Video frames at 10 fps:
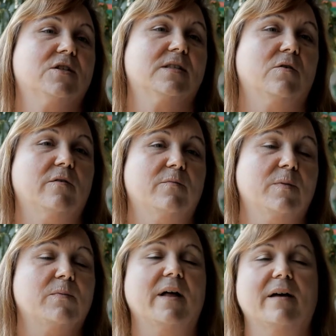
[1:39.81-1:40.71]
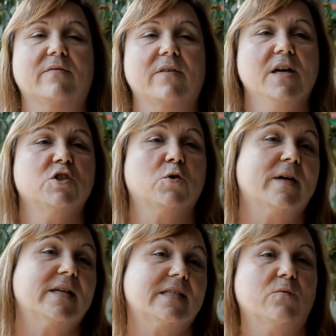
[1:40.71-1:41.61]
So if people have
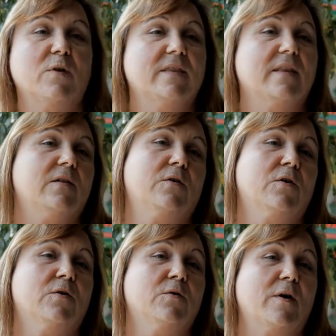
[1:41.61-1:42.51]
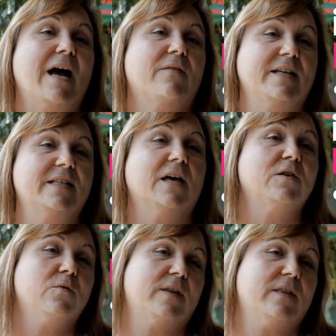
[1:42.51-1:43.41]
choice in what they learn or how they tell
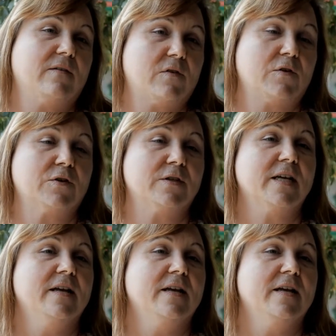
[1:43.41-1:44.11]
you what they've learned,